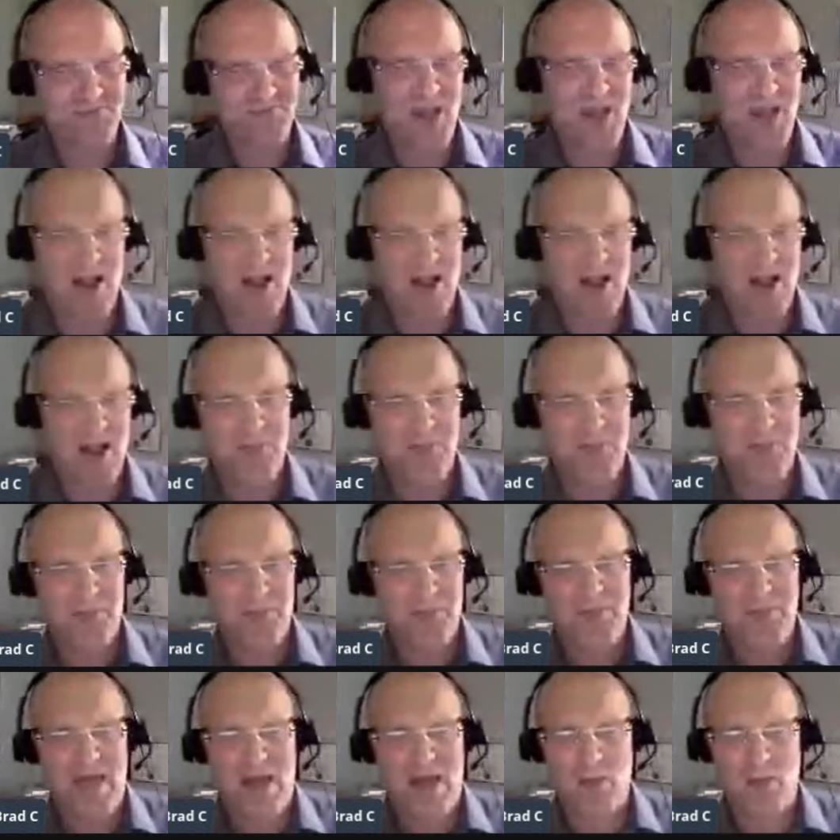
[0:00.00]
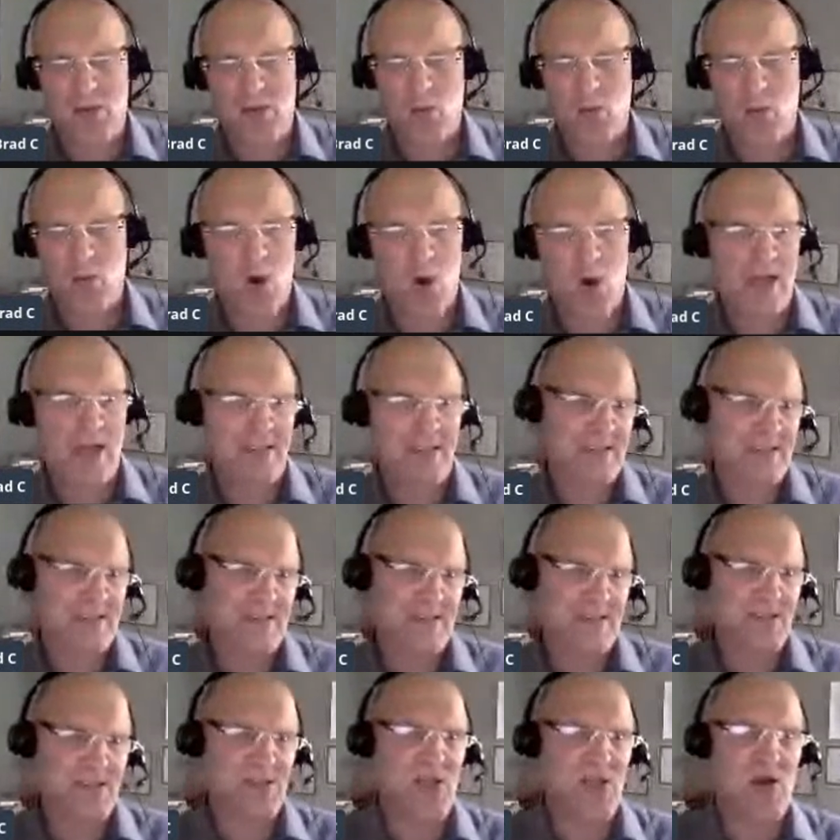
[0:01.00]
that we want.
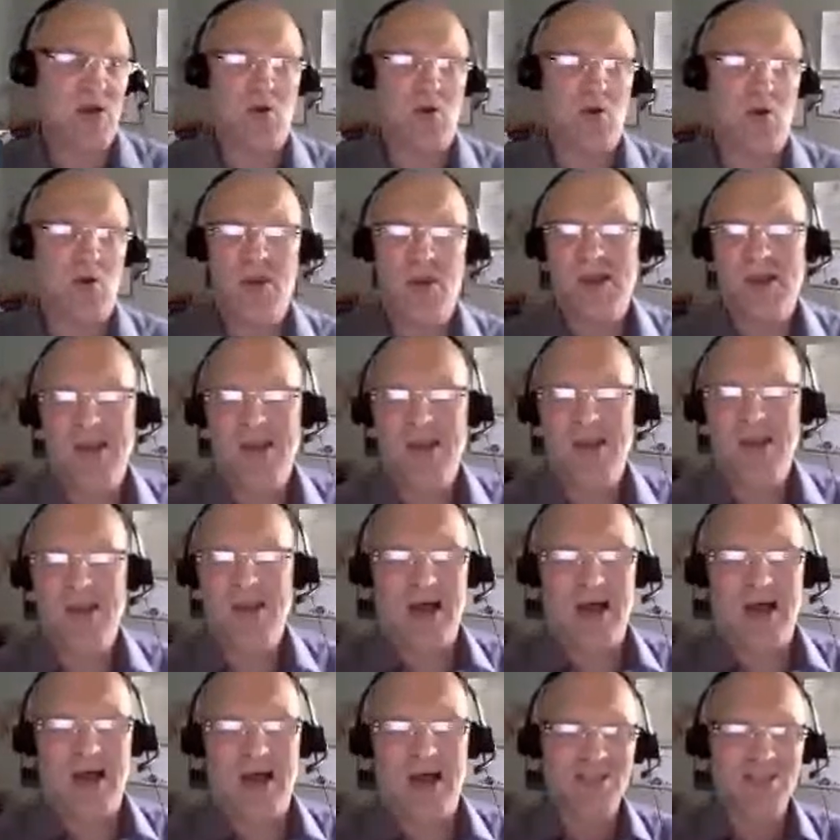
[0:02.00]
So it's